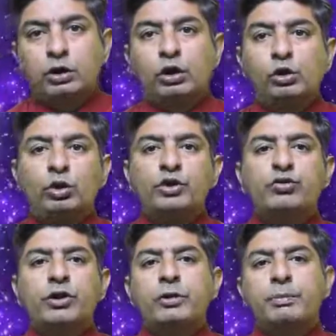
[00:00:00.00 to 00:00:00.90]
The loans
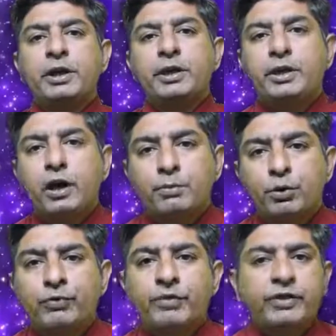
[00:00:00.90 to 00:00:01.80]
for the period up
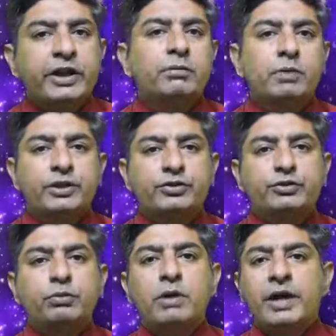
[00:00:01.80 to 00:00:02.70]
to 15 months
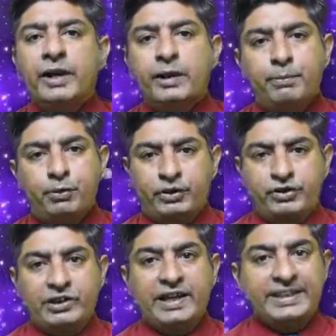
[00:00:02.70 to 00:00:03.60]
to buy
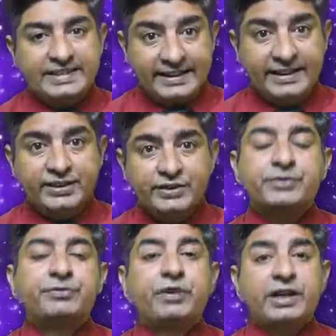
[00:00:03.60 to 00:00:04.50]
inputs like
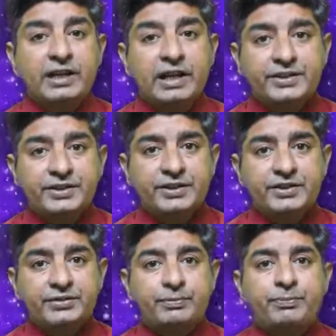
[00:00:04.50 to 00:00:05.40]
seeds,
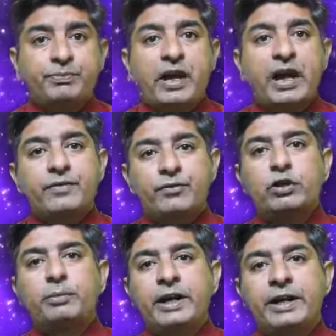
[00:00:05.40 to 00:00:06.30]
fertilizers and
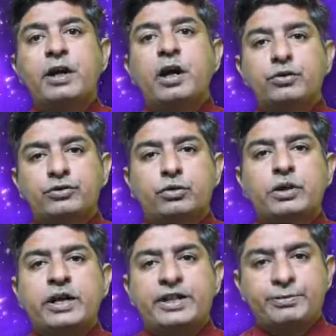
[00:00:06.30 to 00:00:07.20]
for meeting
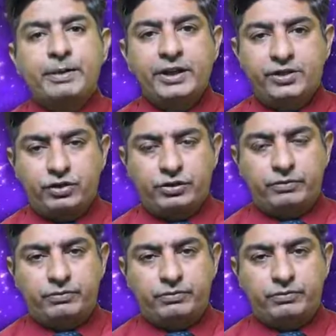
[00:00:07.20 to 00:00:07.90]
household expenditure.